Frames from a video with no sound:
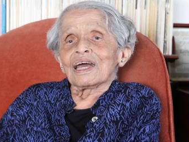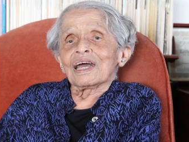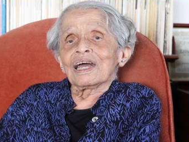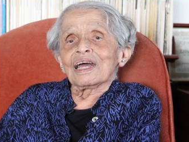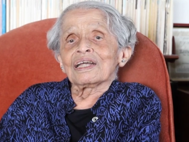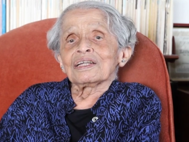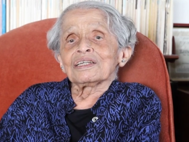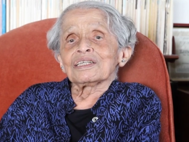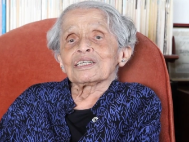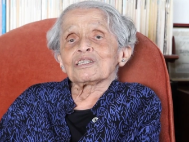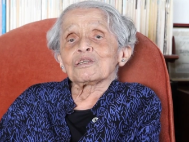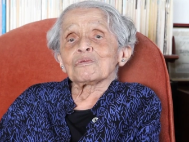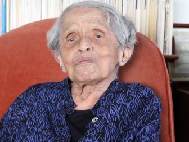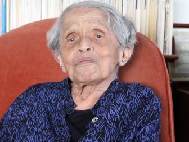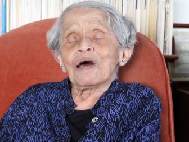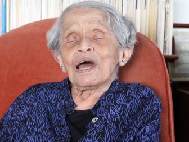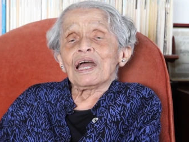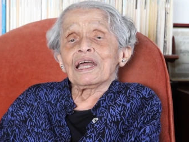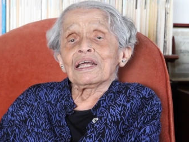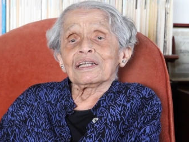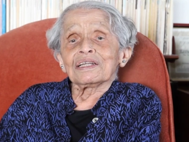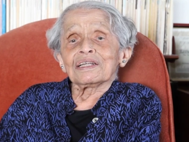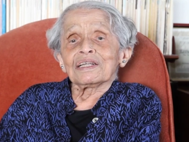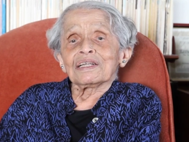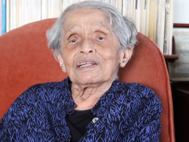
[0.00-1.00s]
And
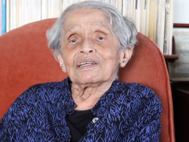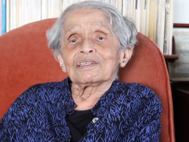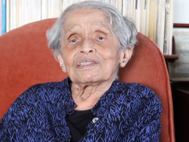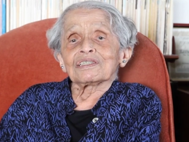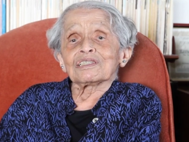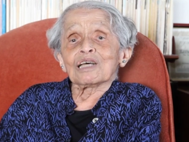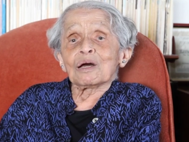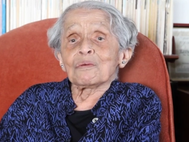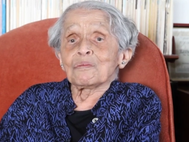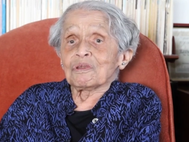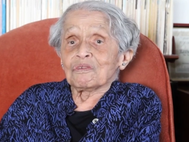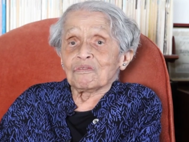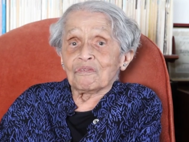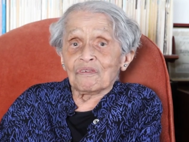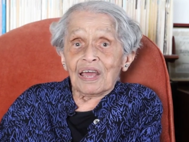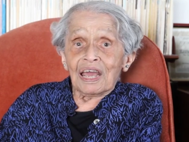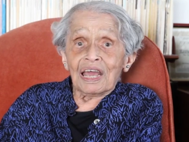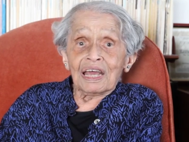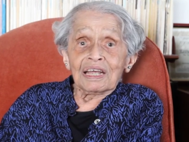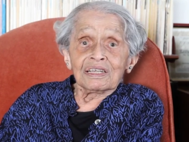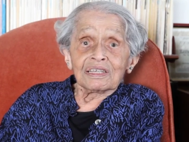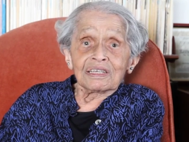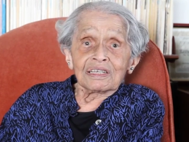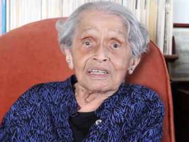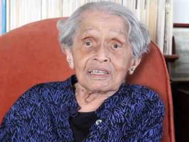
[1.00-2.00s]
despite some
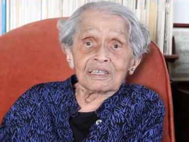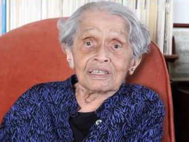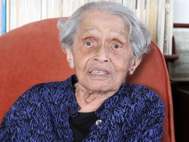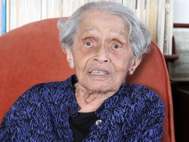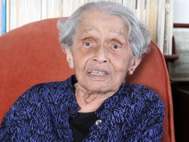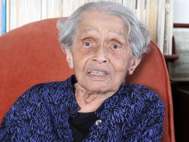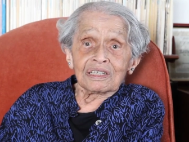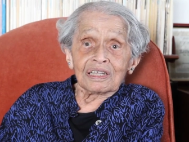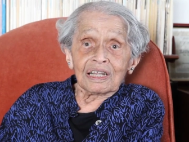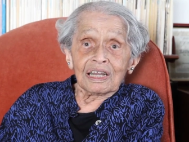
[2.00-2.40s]
advances